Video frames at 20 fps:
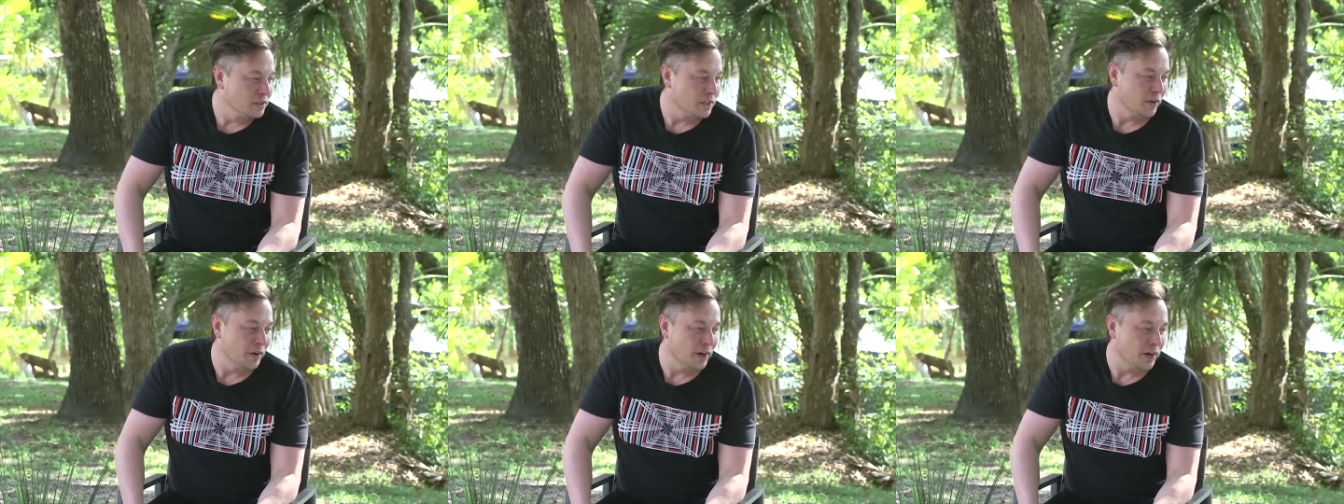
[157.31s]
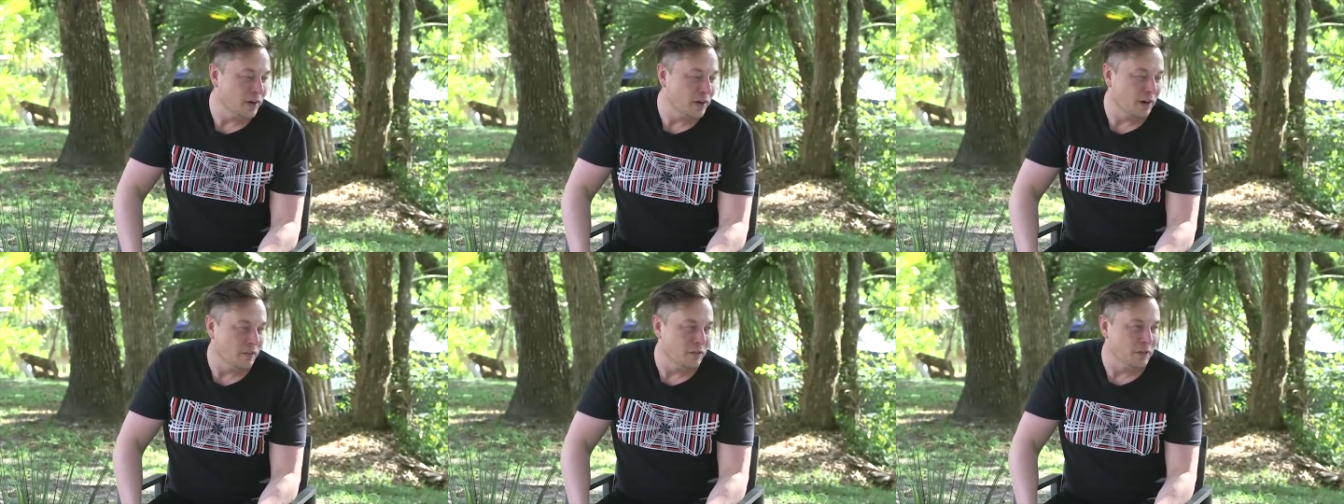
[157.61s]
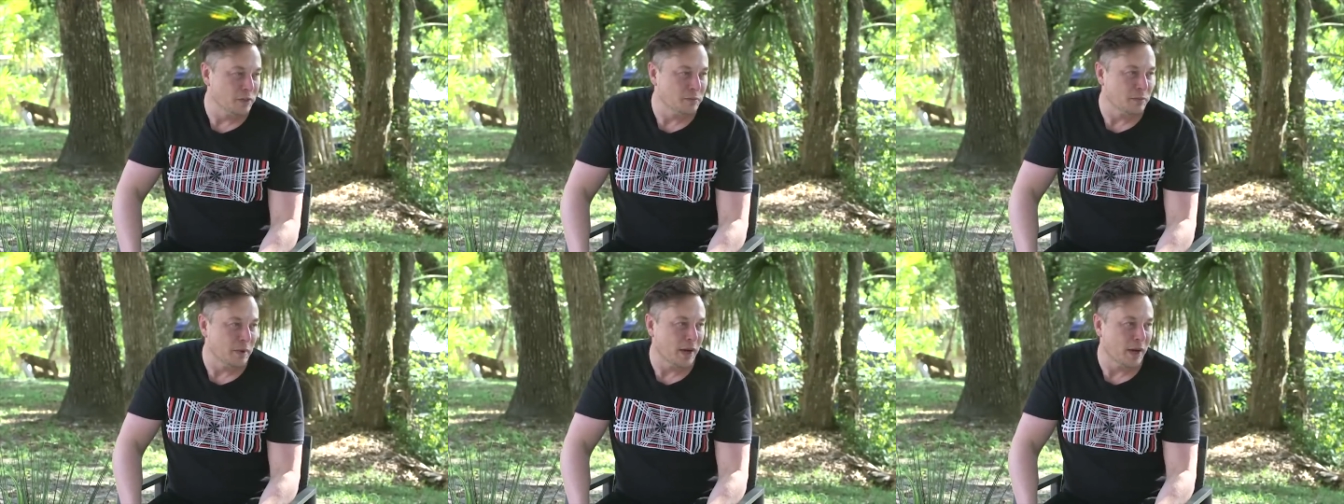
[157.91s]
generating
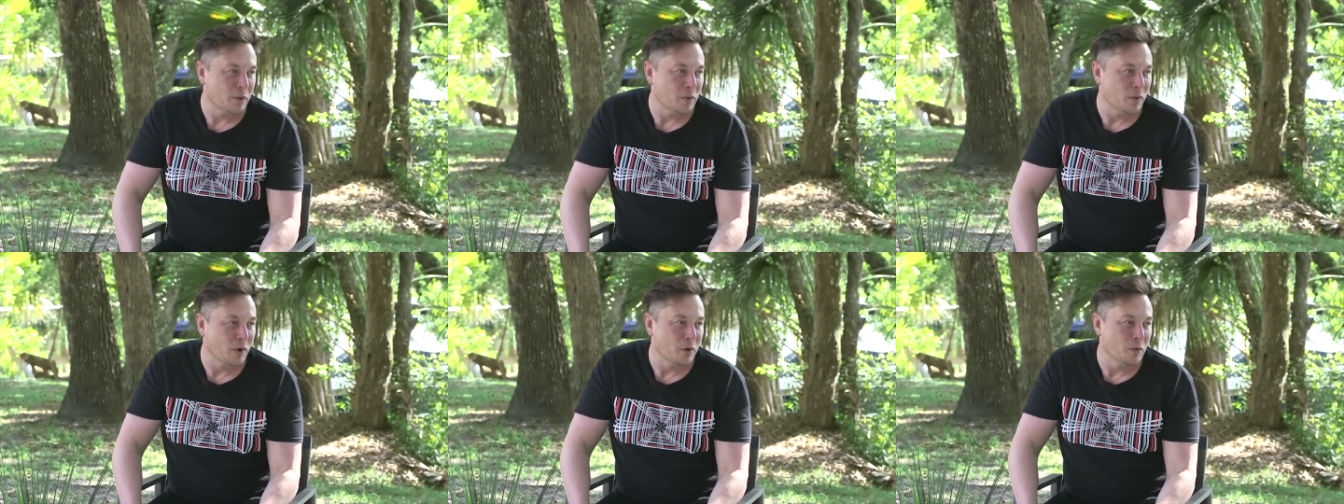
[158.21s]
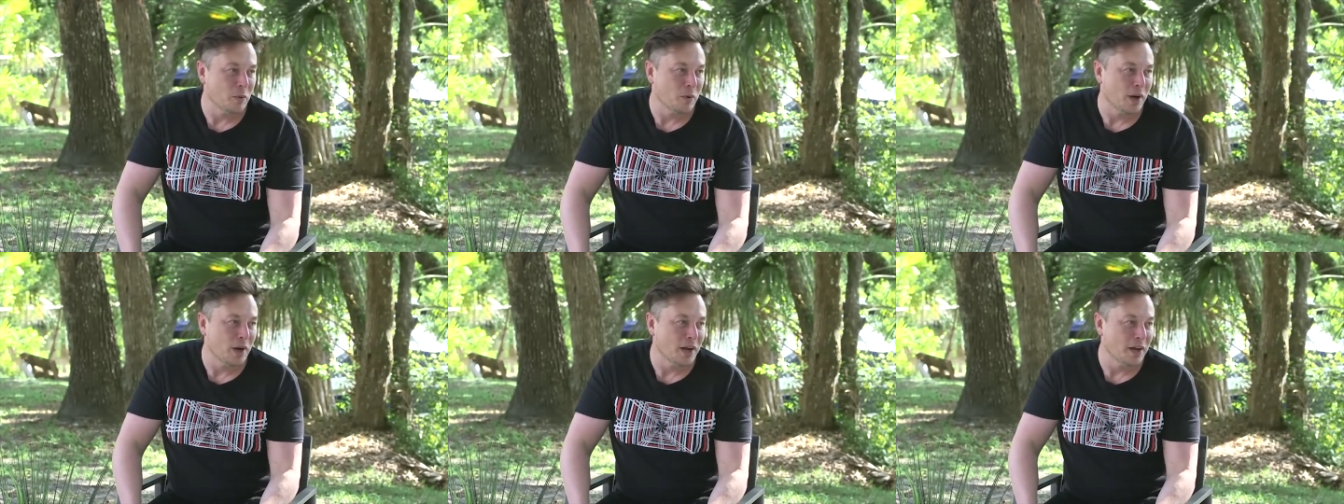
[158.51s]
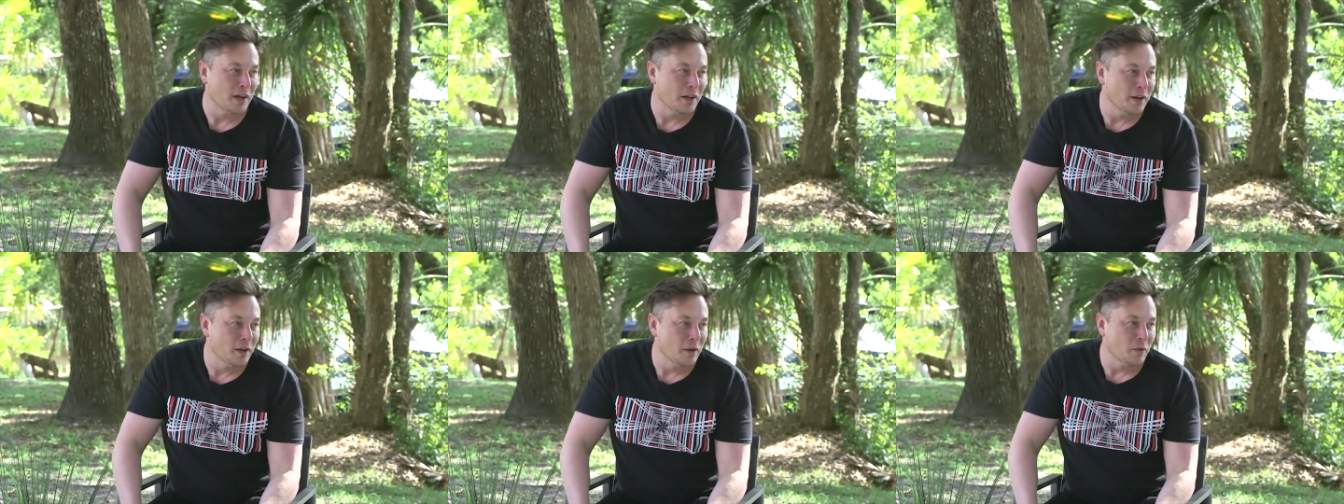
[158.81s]
carbon is bad, wh
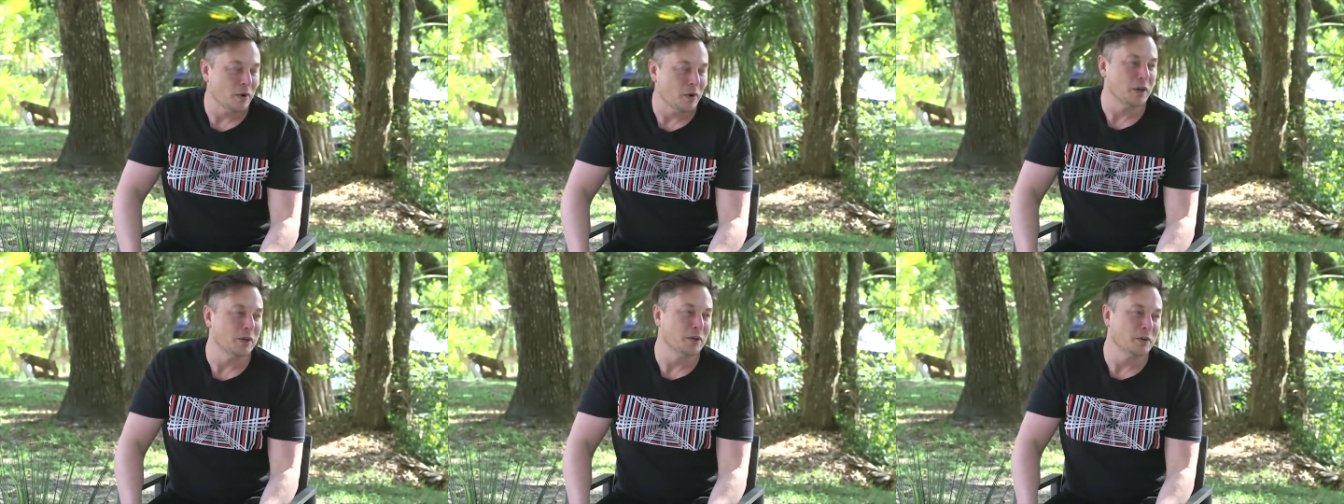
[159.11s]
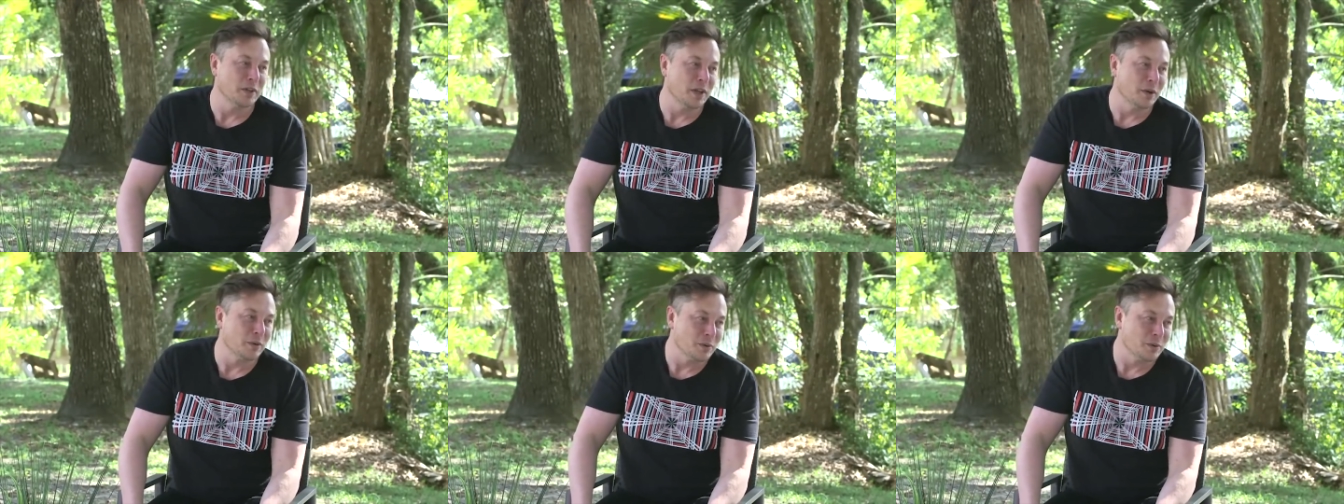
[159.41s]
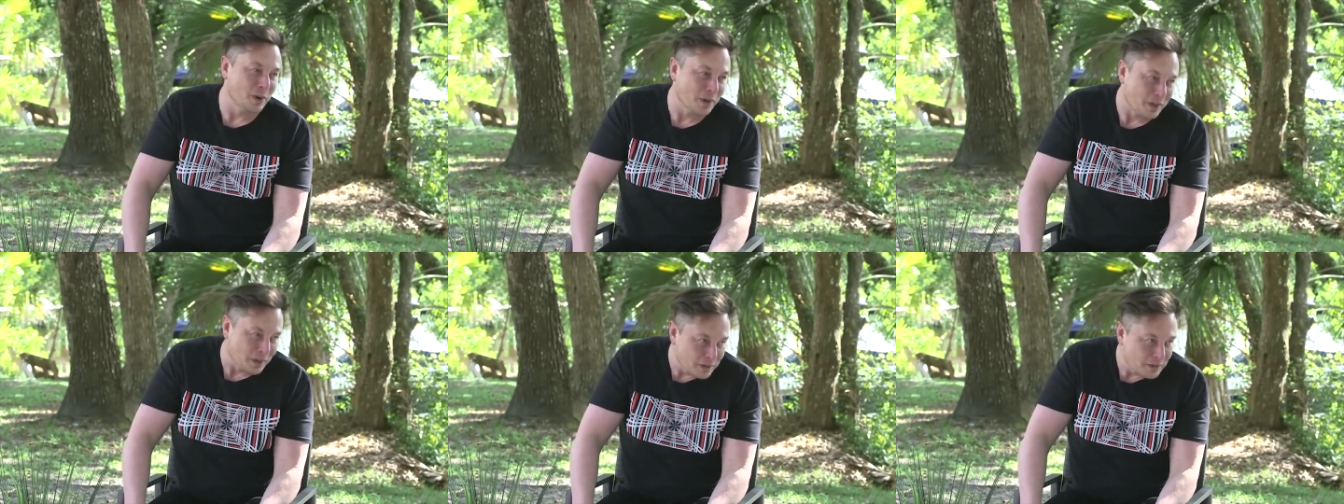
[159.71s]
why why are you doing that
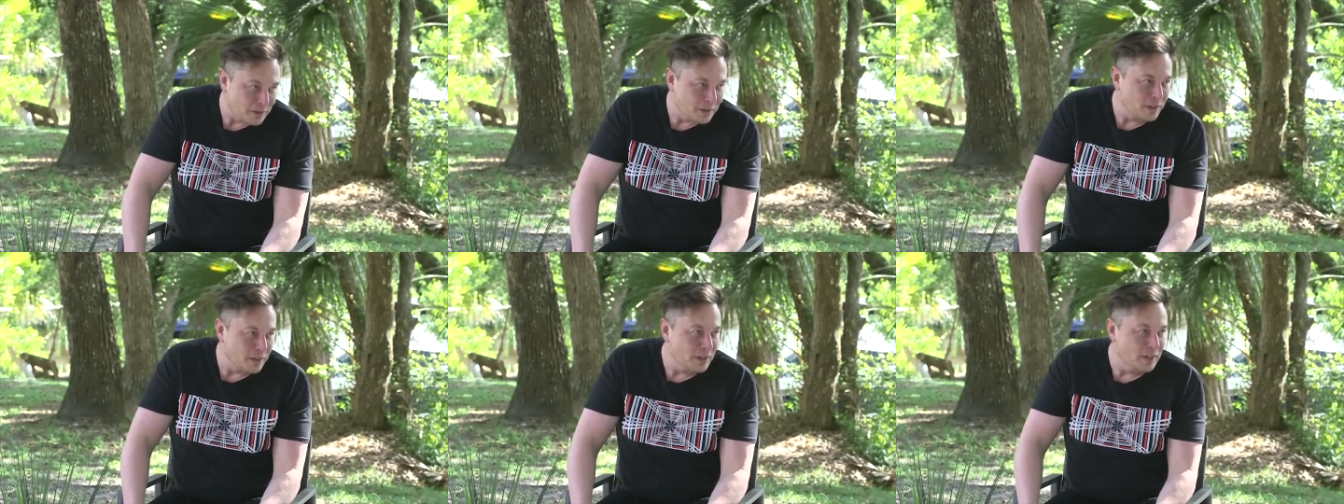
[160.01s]
with rockets?